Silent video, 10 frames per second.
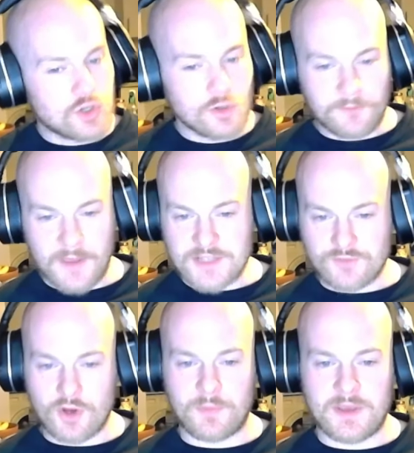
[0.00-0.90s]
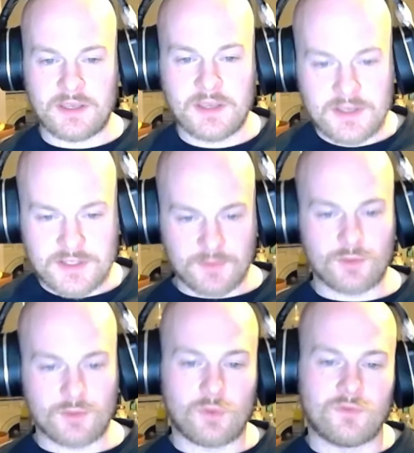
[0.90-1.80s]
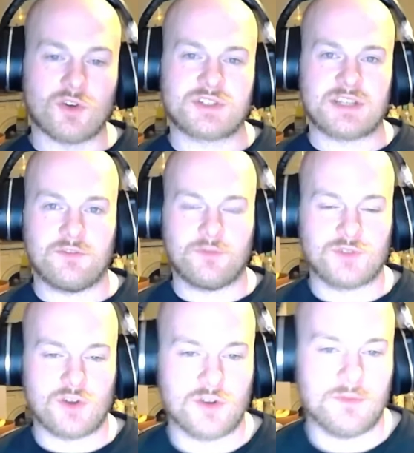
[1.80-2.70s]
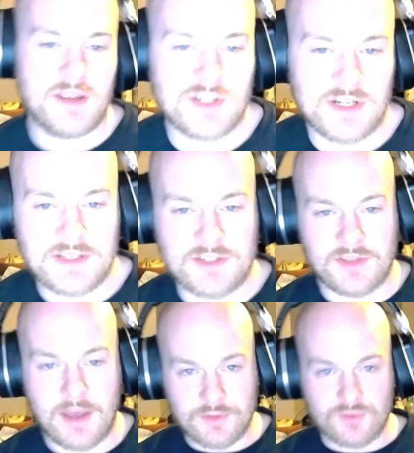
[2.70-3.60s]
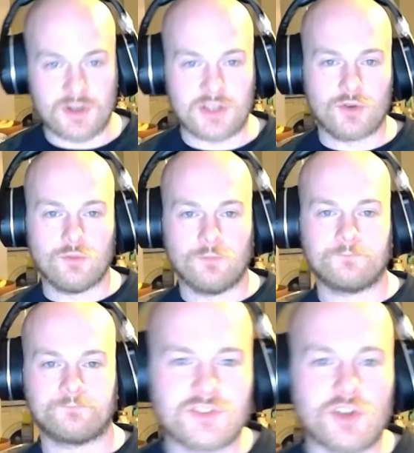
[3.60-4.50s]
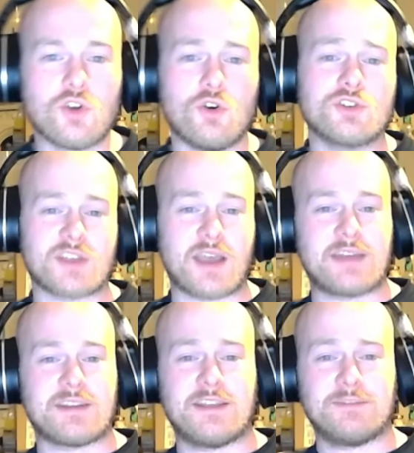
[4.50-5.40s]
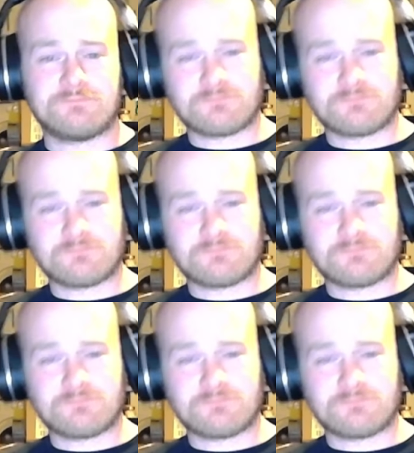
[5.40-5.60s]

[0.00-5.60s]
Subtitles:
good phase rugby, something that we've not seen from Tonga majorly. So that was really cool. Tonga also had a